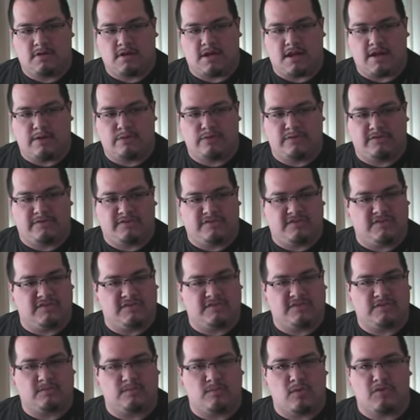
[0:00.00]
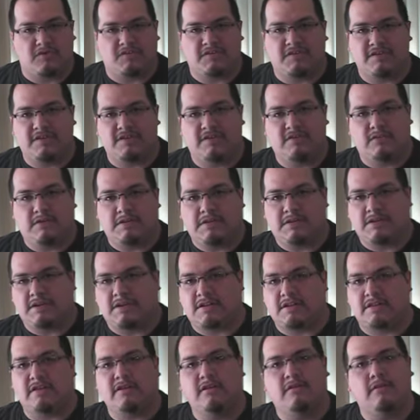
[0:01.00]
I was just mostly doing the
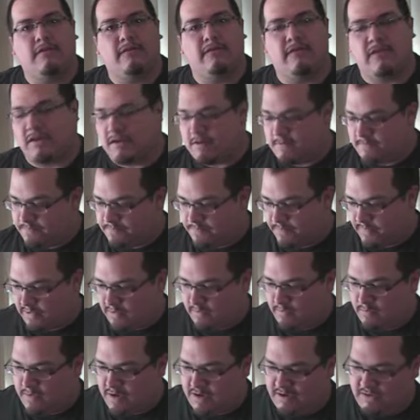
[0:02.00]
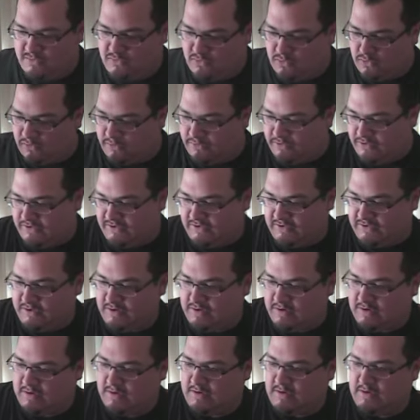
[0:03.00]
calligraphy. My tools
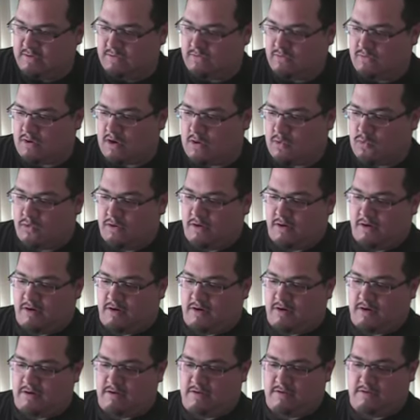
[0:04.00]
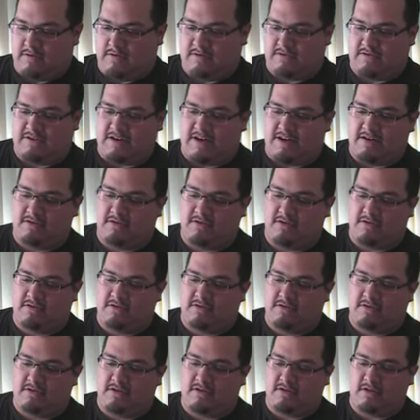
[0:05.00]
were standard
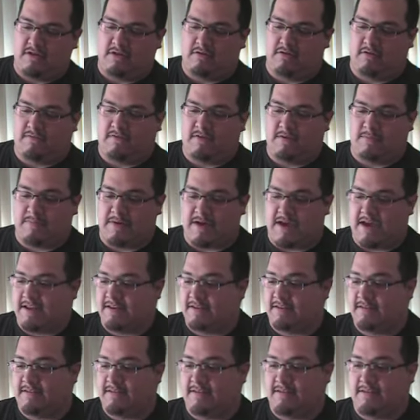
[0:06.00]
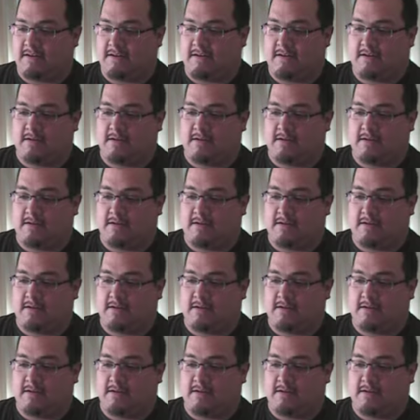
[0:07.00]
calligraphy pens,